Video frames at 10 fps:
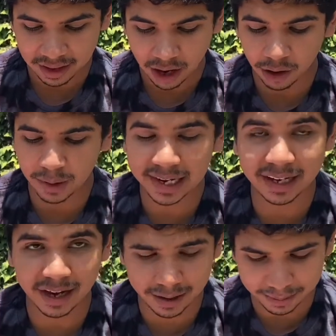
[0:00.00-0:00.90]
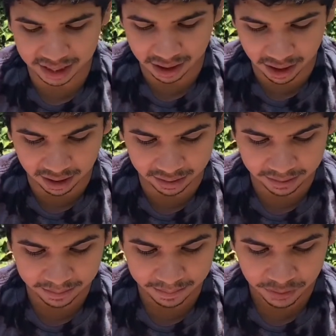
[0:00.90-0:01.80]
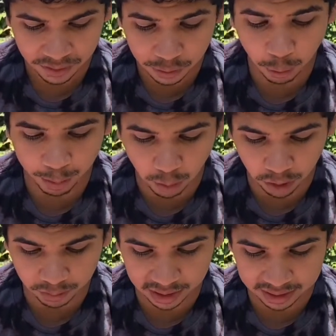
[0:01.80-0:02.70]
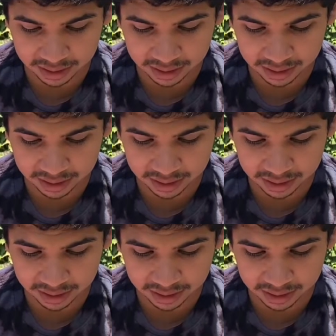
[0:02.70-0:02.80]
Already come and gone. You were born with.